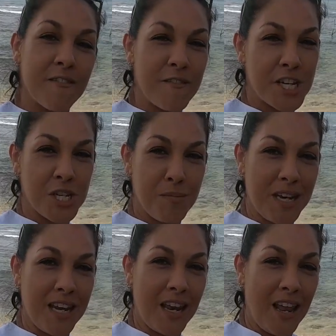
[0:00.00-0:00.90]

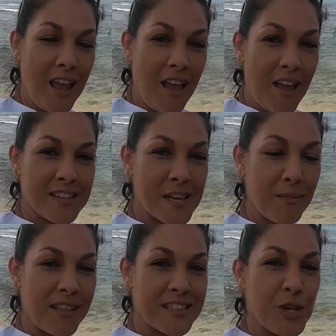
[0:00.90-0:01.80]
fishermen.
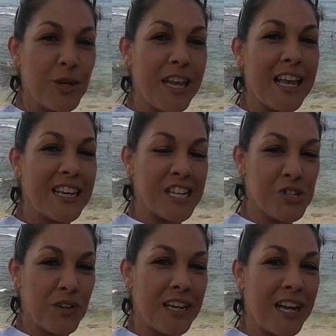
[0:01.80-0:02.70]
Something that's uniquely
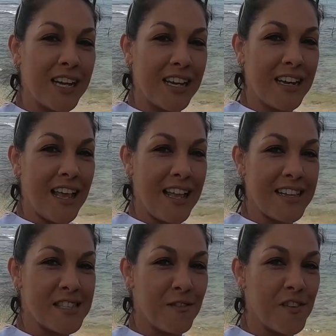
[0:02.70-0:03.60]
Sri Lankan
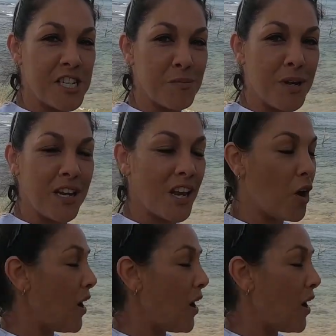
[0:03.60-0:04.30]
is the fishermen go